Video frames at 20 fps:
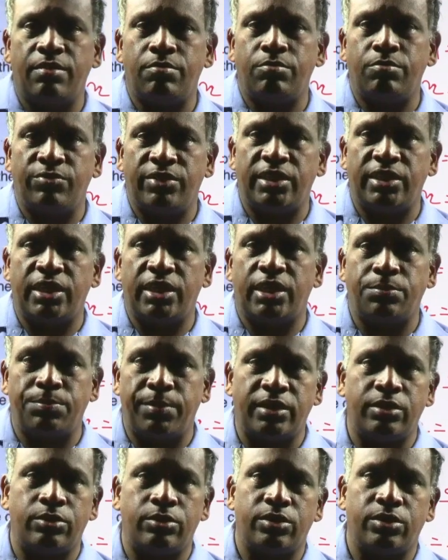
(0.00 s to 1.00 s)
with respect to
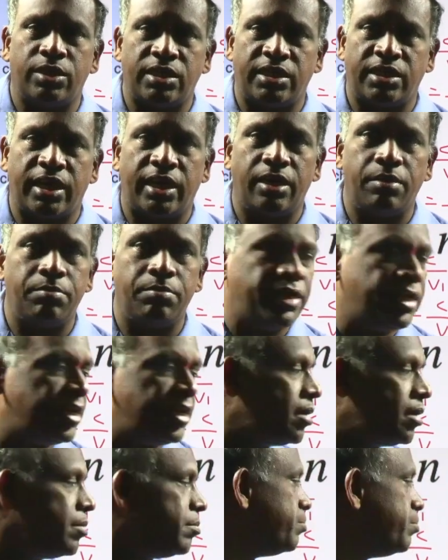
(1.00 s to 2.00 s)
the second
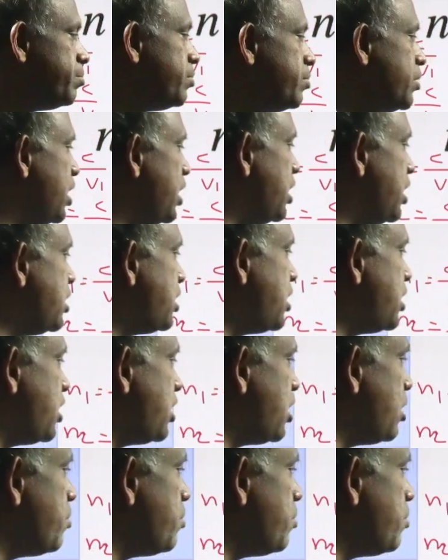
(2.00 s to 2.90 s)
medium is nothing but